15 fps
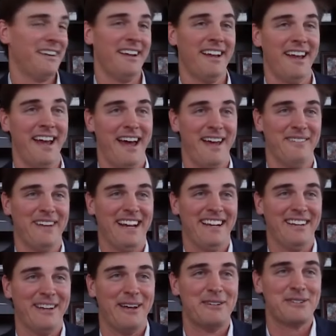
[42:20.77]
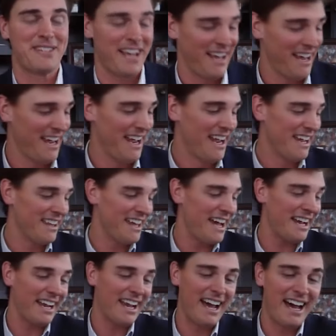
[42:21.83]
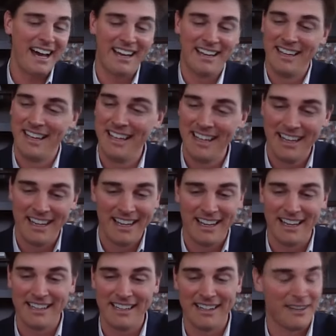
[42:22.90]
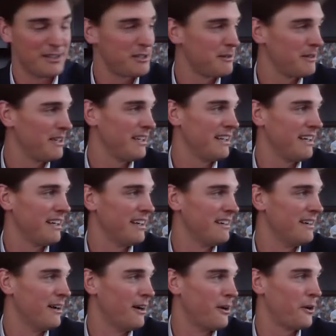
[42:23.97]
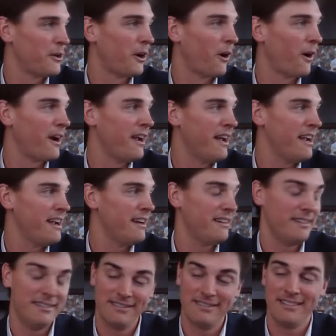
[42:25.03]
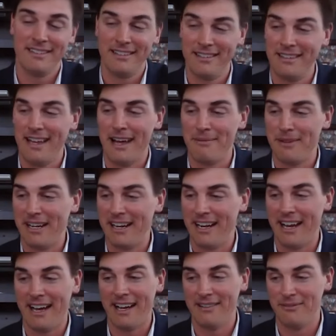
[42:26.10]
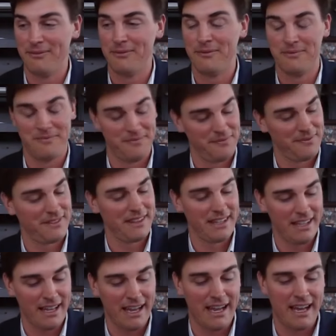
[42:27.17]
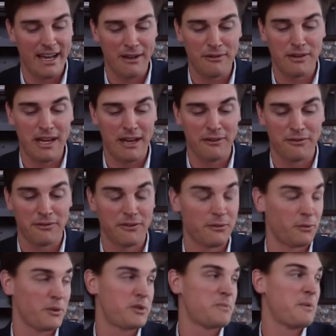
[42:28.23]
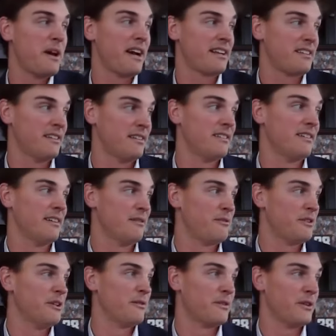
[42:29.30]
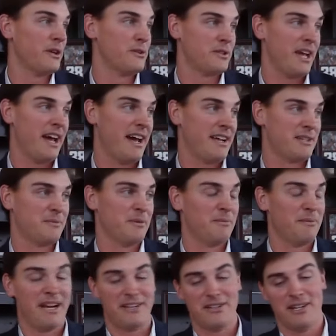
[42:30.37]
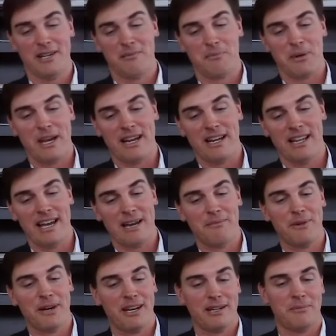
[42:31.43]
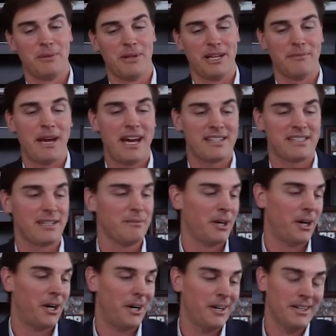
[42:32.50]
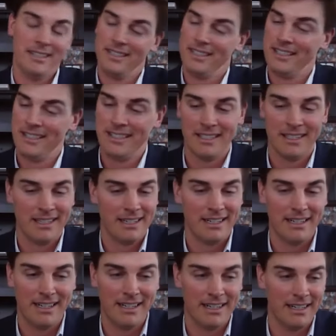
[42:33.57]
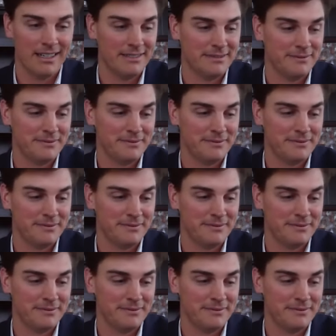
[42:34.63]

i mean those, that guy uh, you know, in 100 degree heat, I mean, I I, I respect and, and, feel for those guys, but man, you're getting paid a lot of money to play basketball. Uh,